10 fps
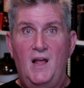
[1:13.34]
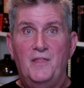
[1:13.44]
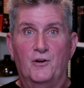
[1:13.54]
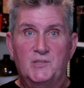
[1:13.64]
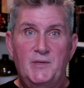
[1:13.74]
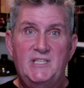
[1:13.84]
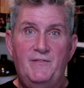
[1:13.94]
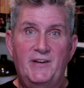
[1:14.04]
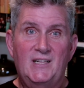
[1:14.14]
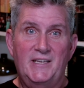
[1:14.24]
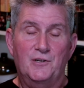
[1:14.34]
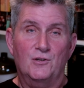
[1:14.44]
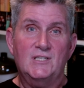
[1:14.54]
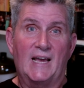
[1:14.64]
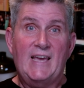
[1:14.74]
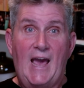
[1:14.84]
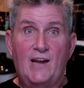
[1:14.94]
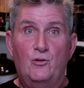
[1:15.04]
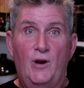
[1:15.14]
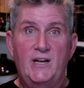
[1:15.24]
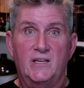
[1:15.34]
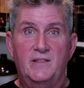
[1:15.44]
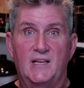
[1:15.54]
There are specific lenders like Ag Credit